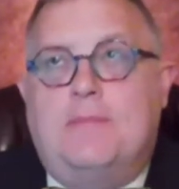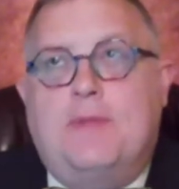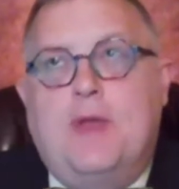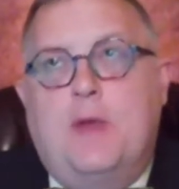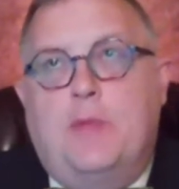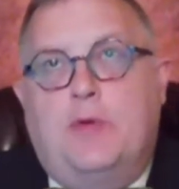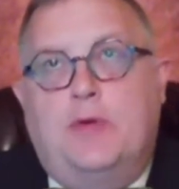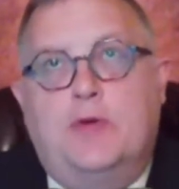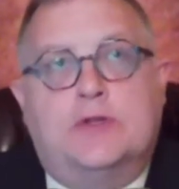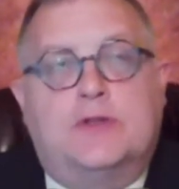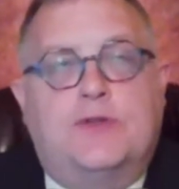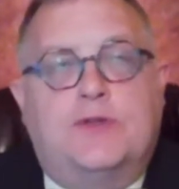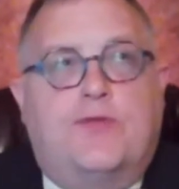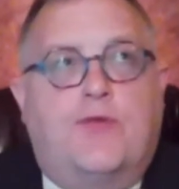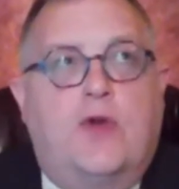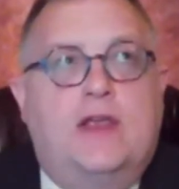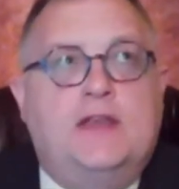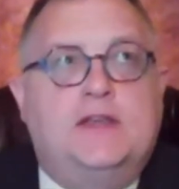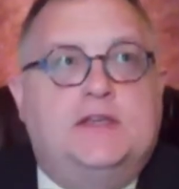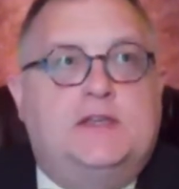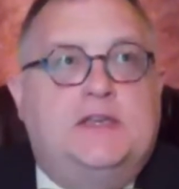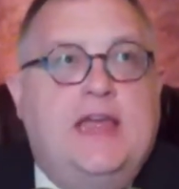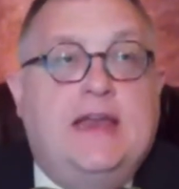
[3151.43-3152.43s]
People use the
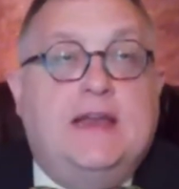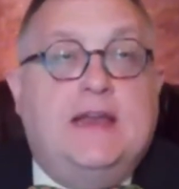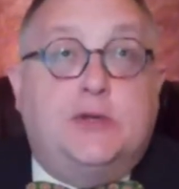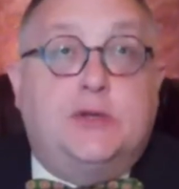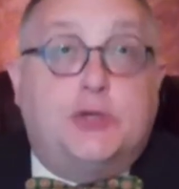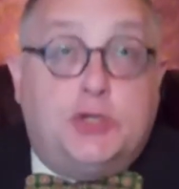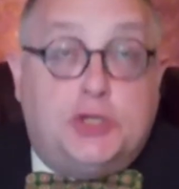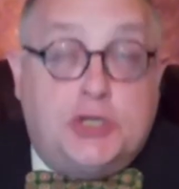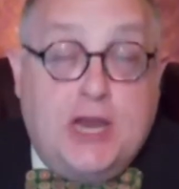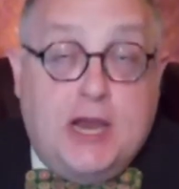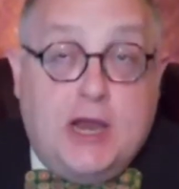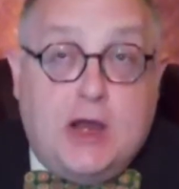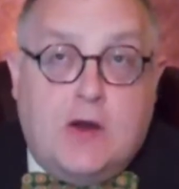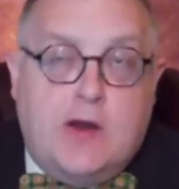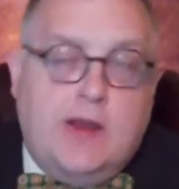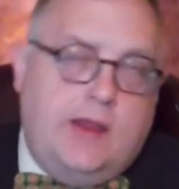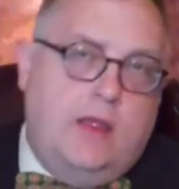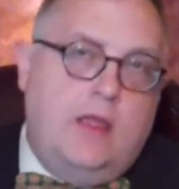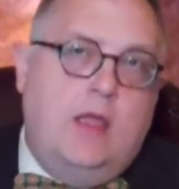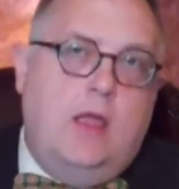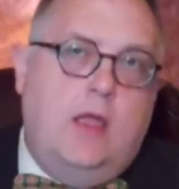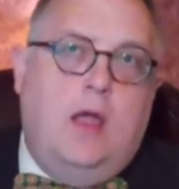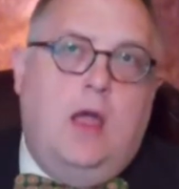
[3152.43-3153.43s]
phrase data
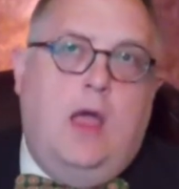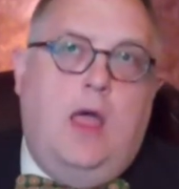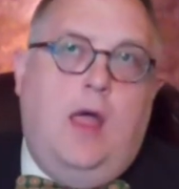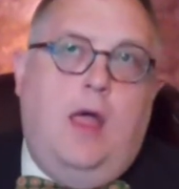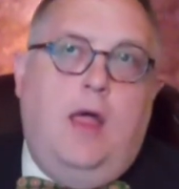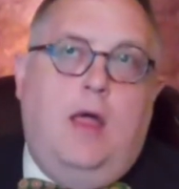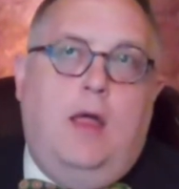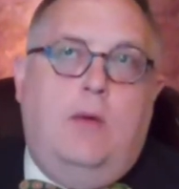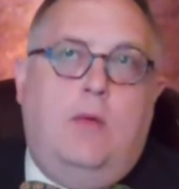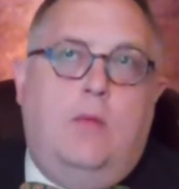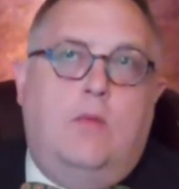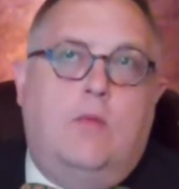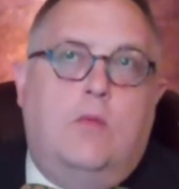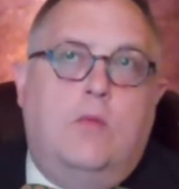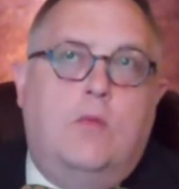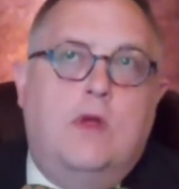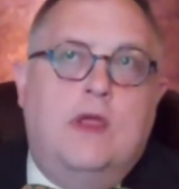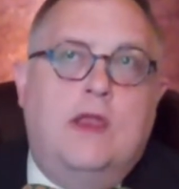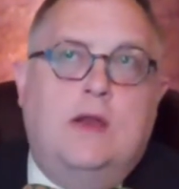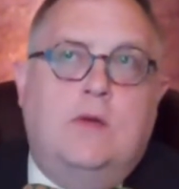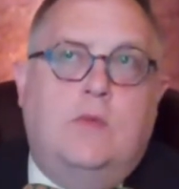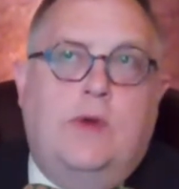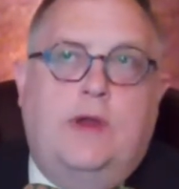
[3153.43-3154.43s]
sharing. I
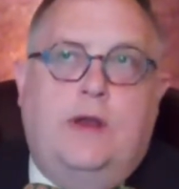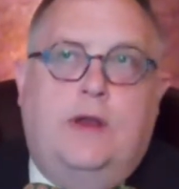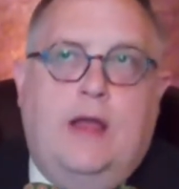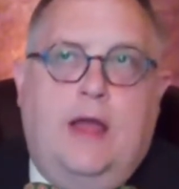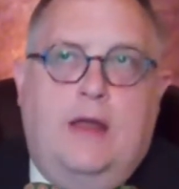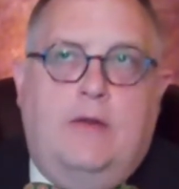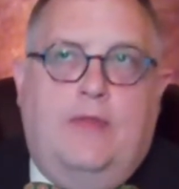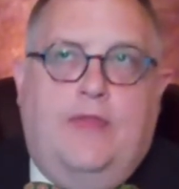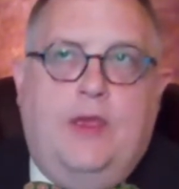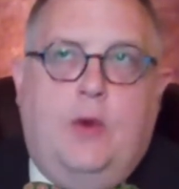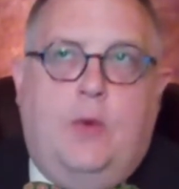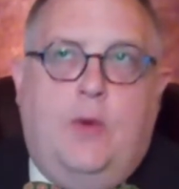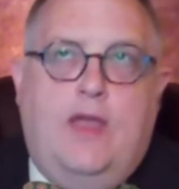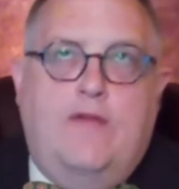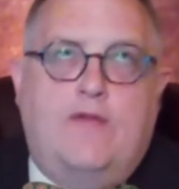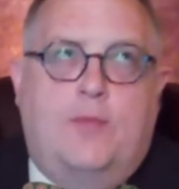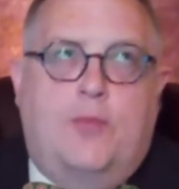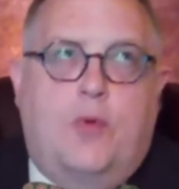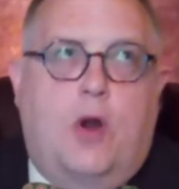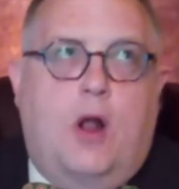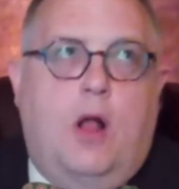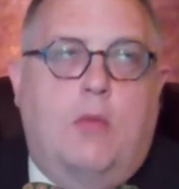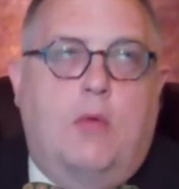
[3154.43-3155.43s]
don't think we have a
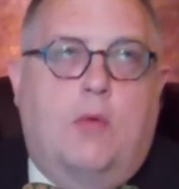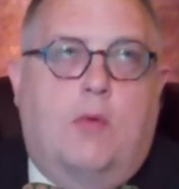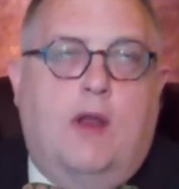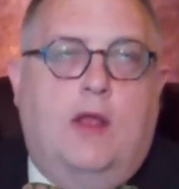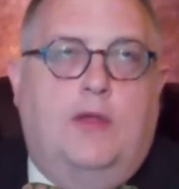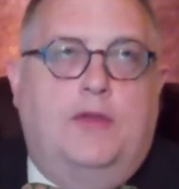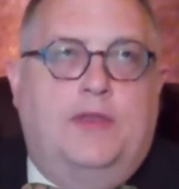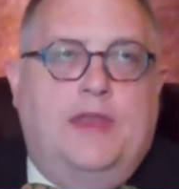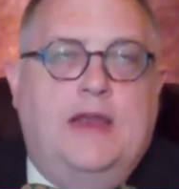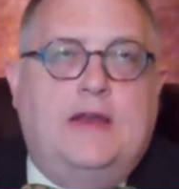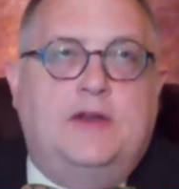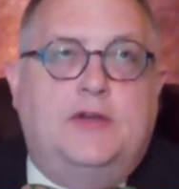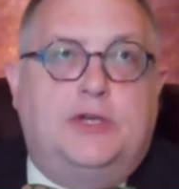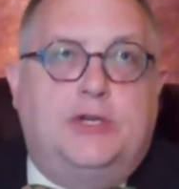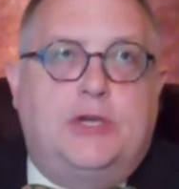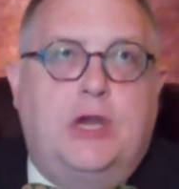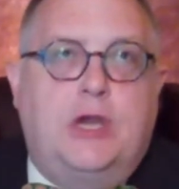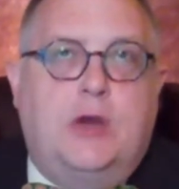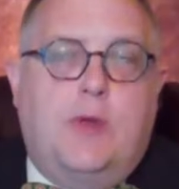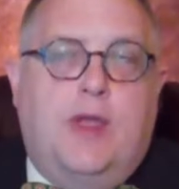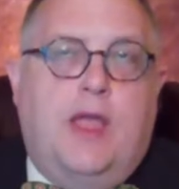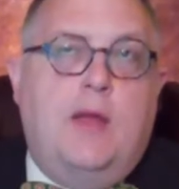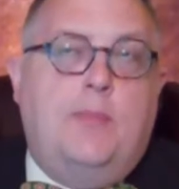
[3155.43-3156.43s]
problem around data
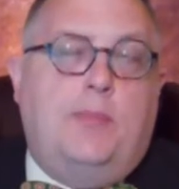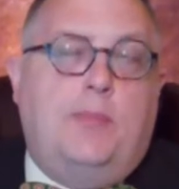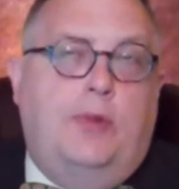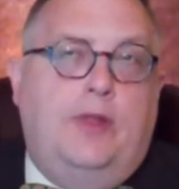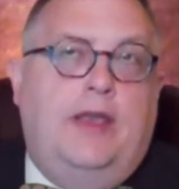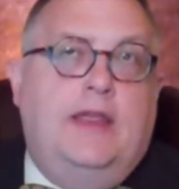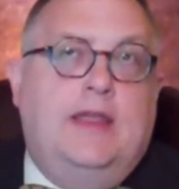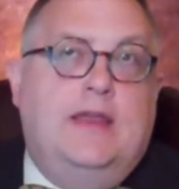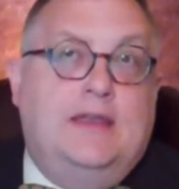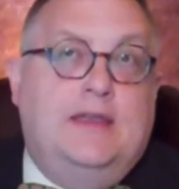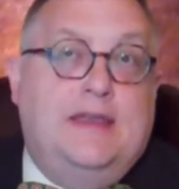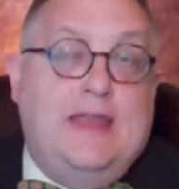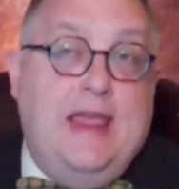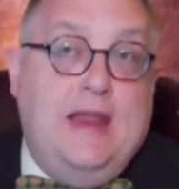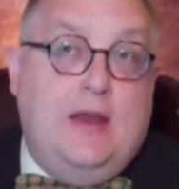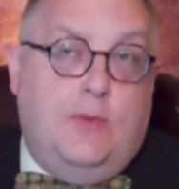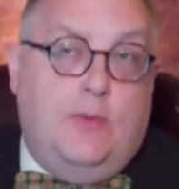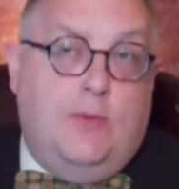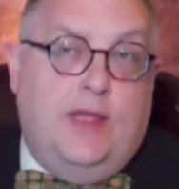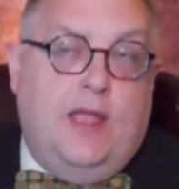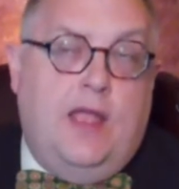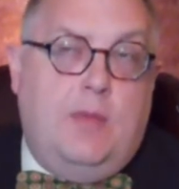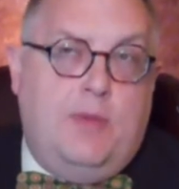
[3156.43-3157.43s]
sharing. We got plenty of data.
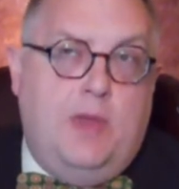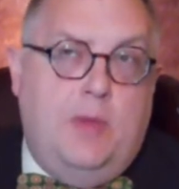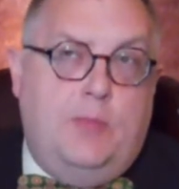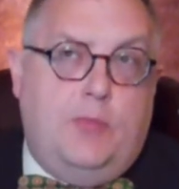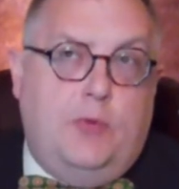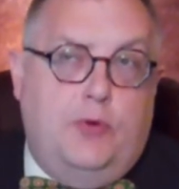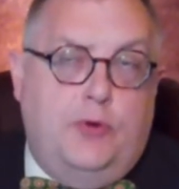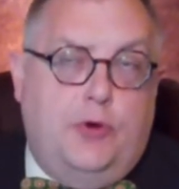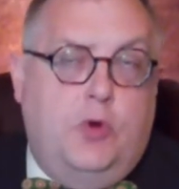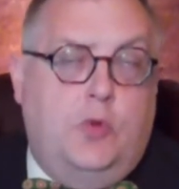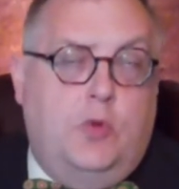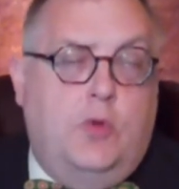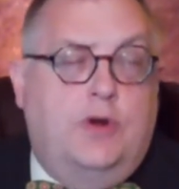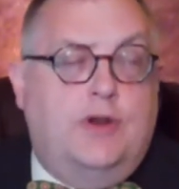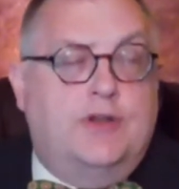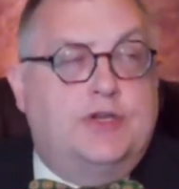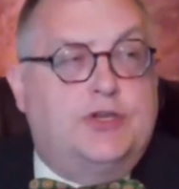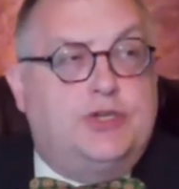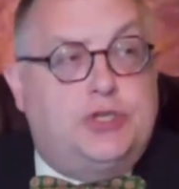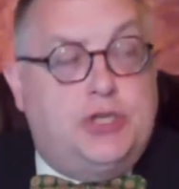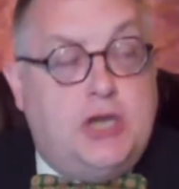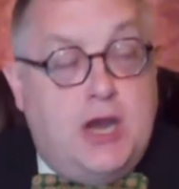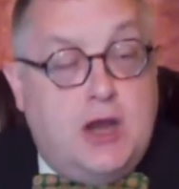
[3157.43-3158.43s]
We got people who don't want to
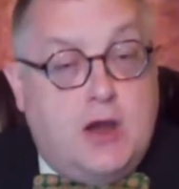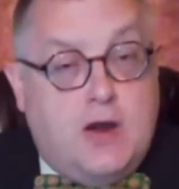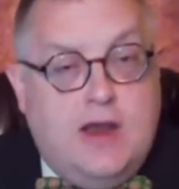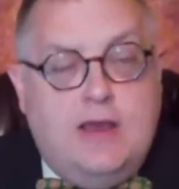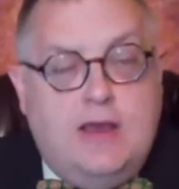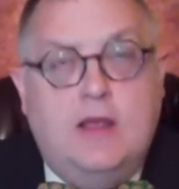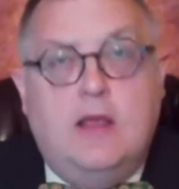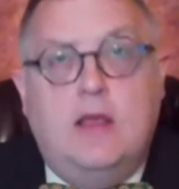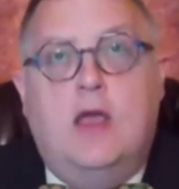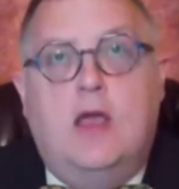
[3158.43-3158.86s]
share it.